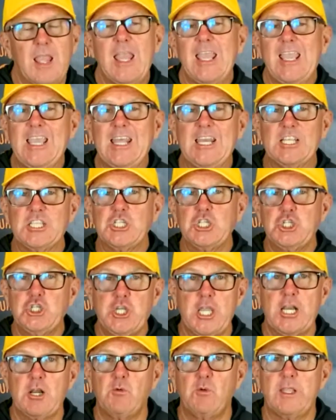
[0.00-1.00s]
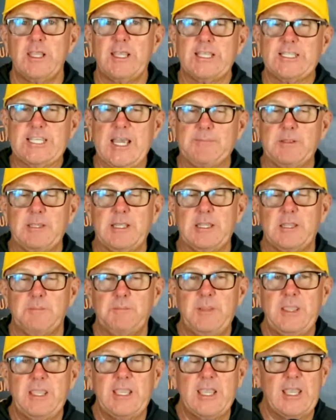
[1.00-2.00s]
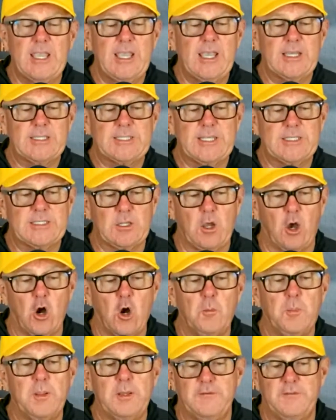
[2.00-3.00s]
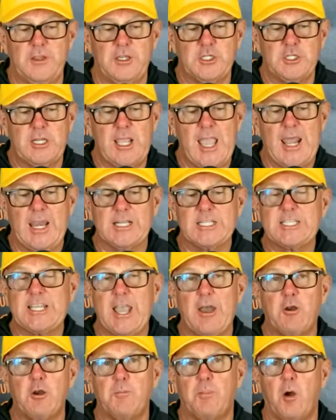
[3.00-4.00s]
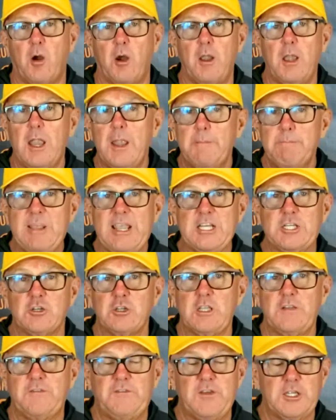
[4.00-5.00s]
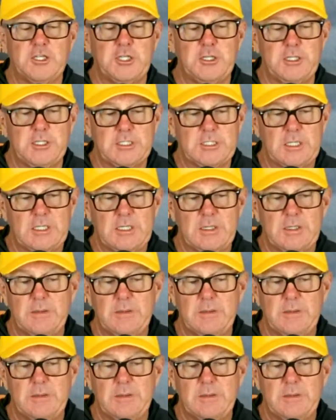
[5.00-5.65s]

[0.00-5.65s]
It is generally accepted that the BASS Open division and its counterpart, Major League Fishing's